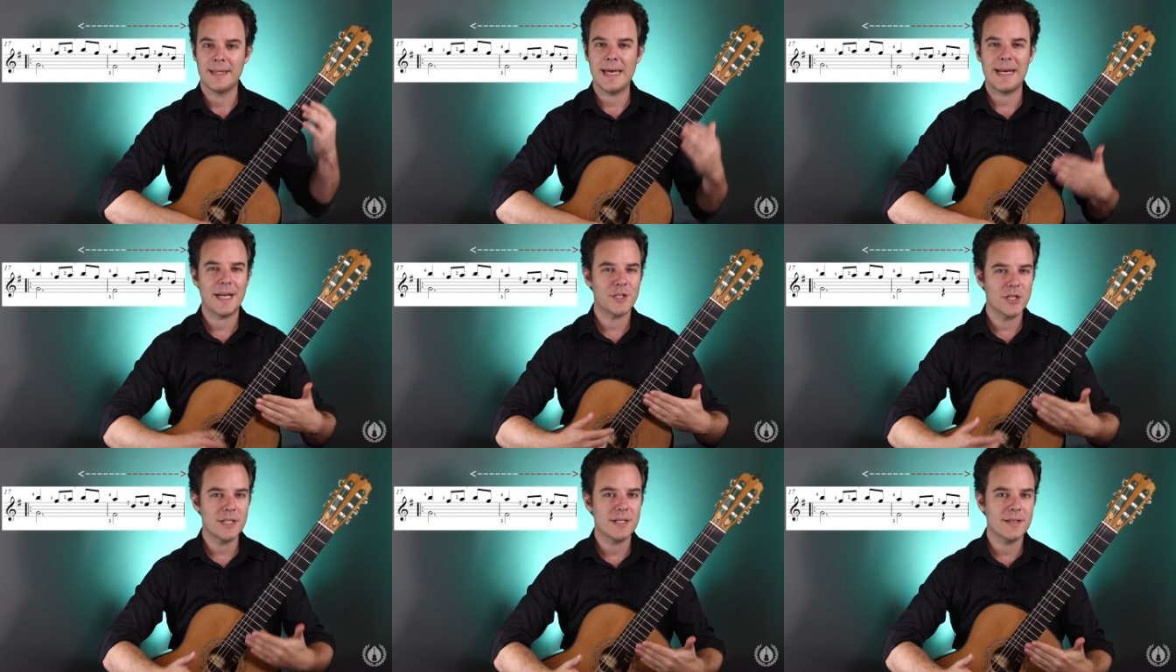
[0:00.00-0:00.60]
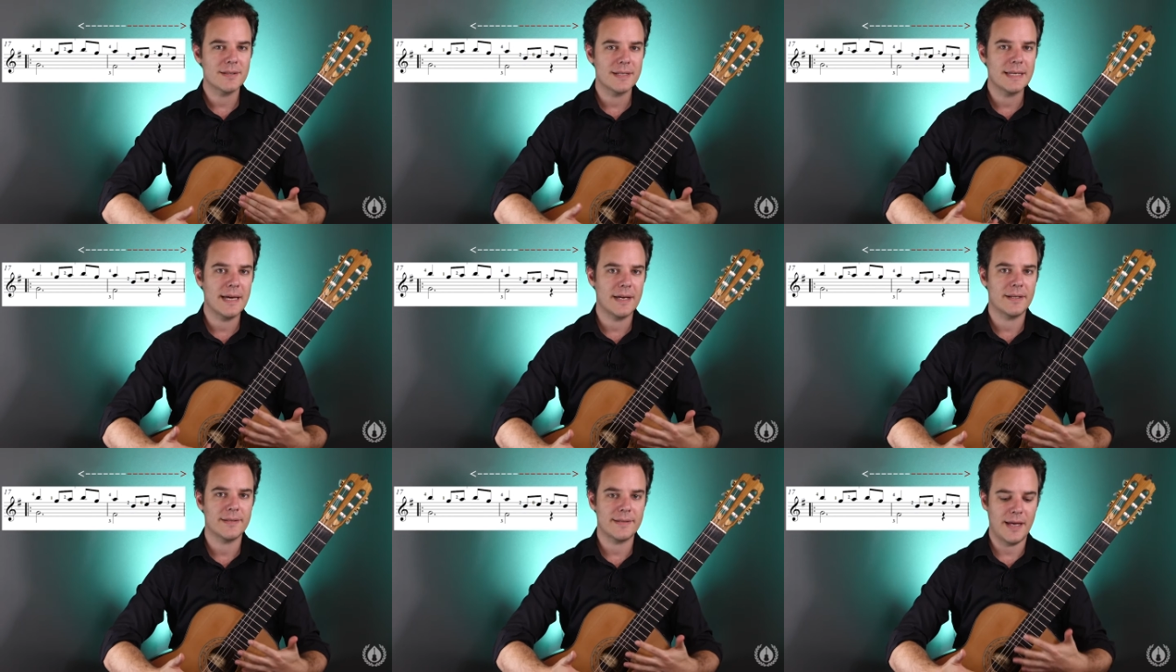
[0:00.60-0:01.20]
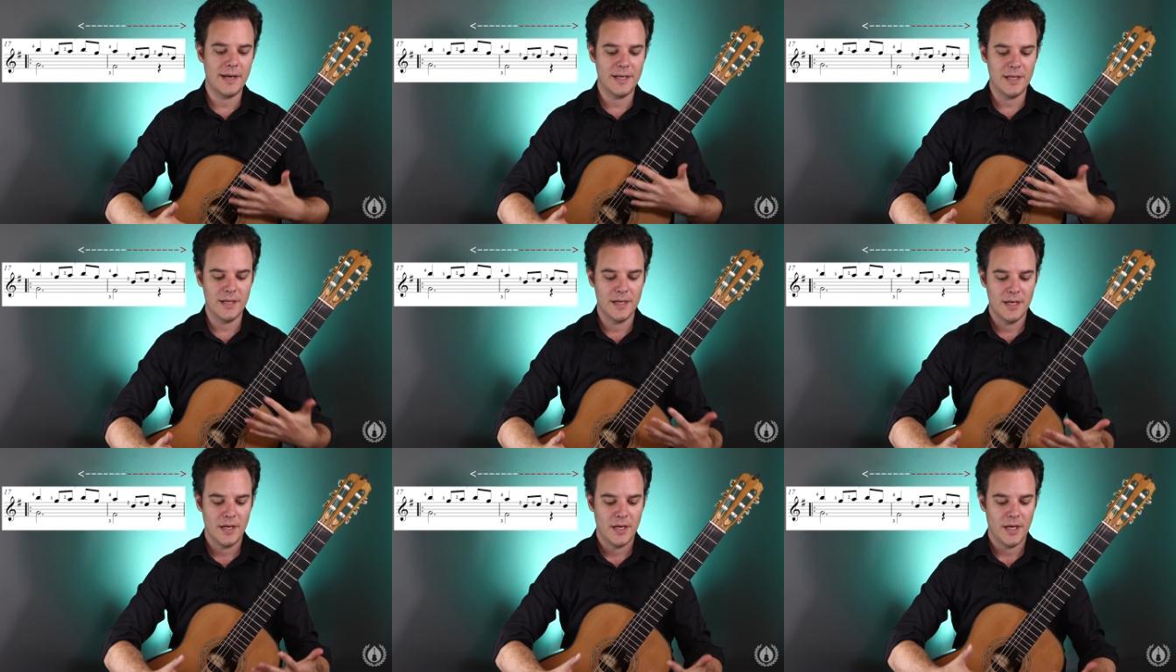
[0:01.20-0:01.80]
that actually doesn't get us
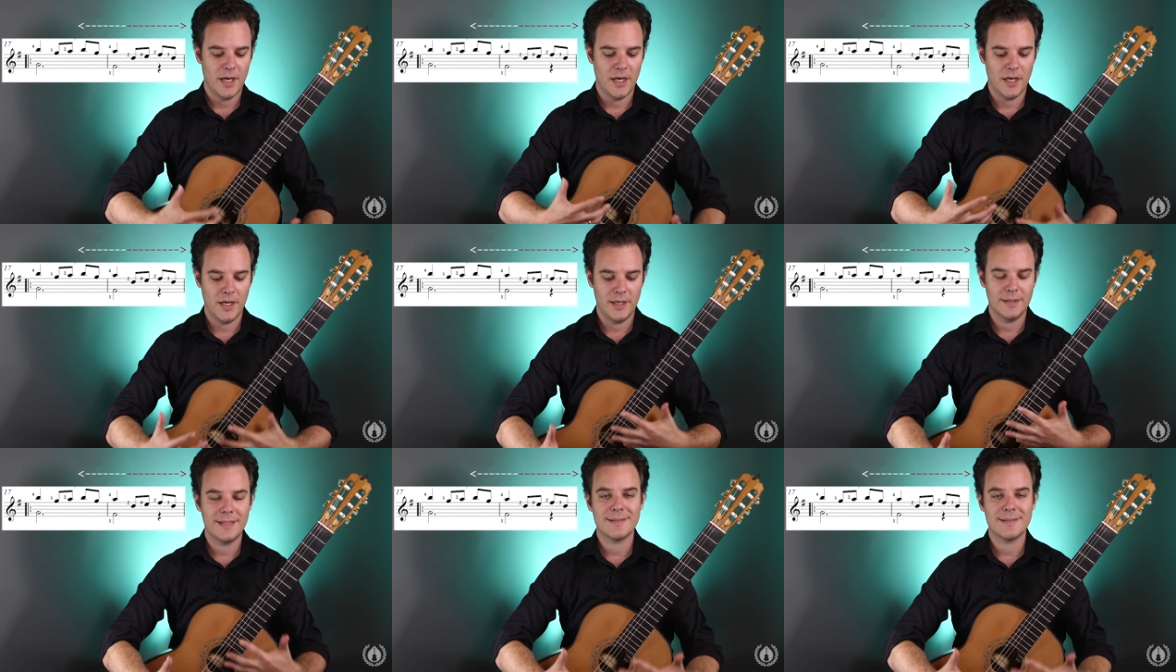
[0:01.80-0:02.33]
any, uh,